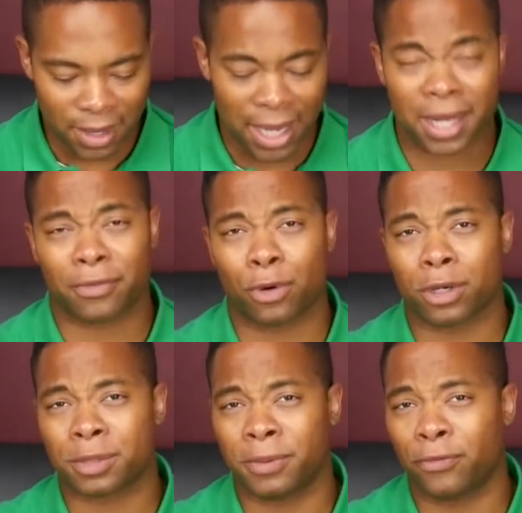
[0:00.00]
And of
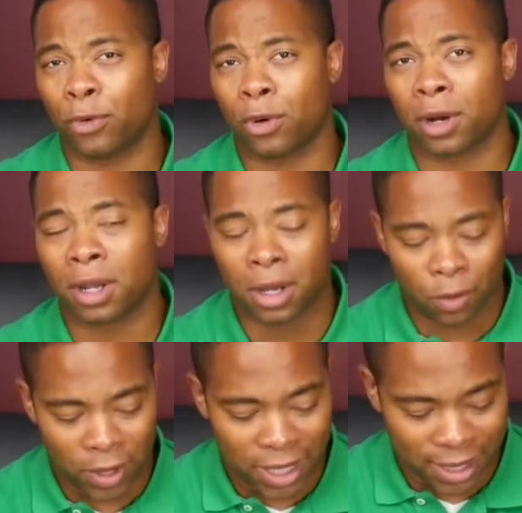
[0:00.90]
course, before
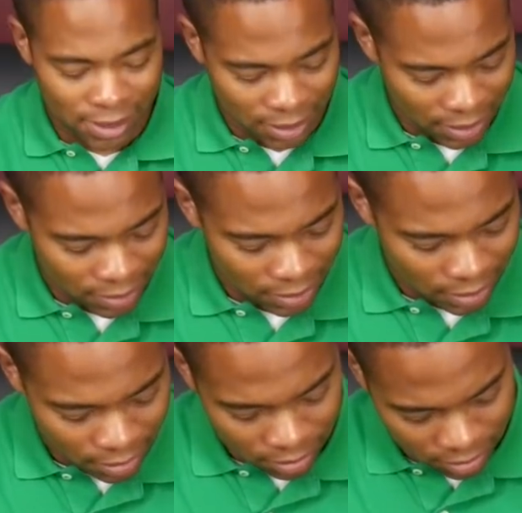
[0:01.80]
we get into
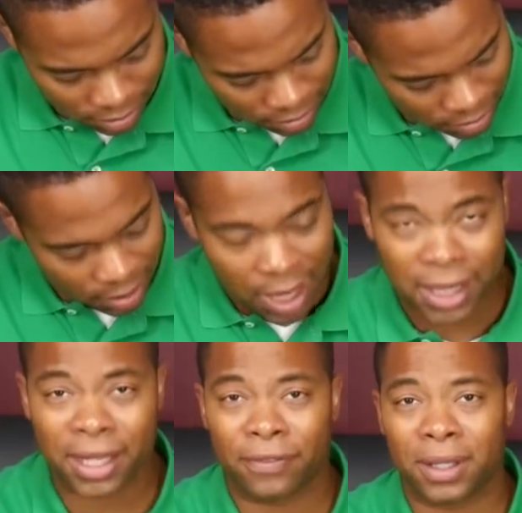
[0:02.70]
anything,
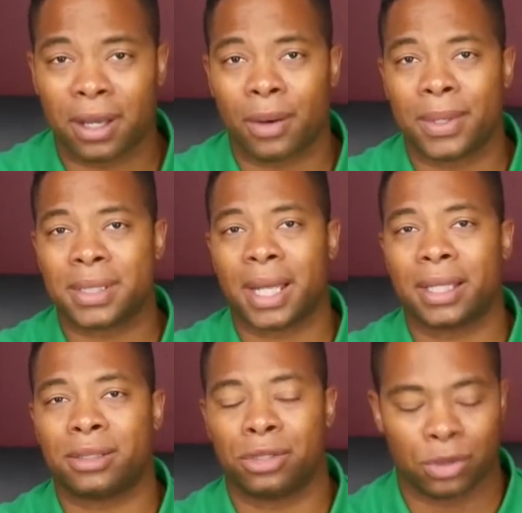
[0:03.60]
I definitely always
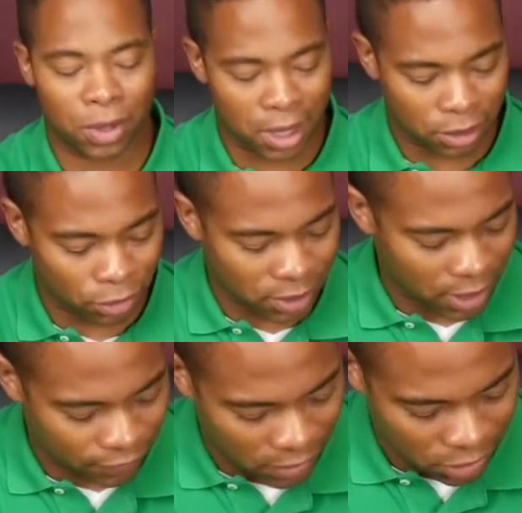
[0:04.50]
like to do a
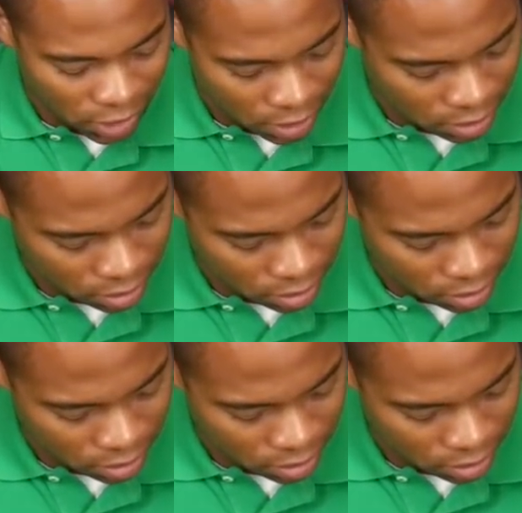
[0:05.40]
safety check.